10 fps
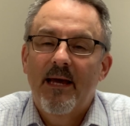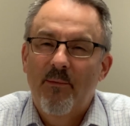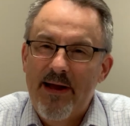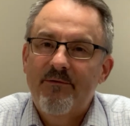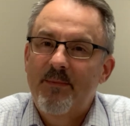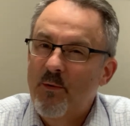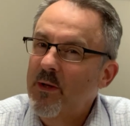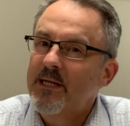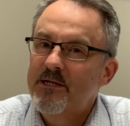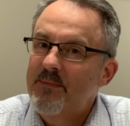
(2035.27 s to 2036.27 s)
And we have to be
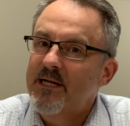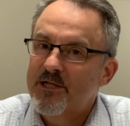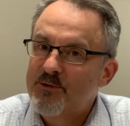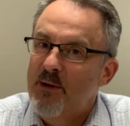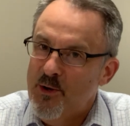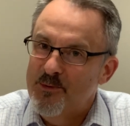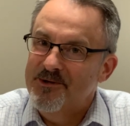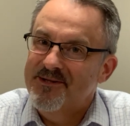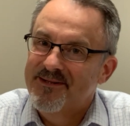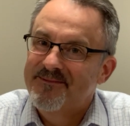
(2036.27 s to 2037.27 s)
willing to be
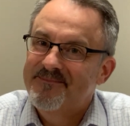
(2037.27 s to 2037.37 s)
exposed.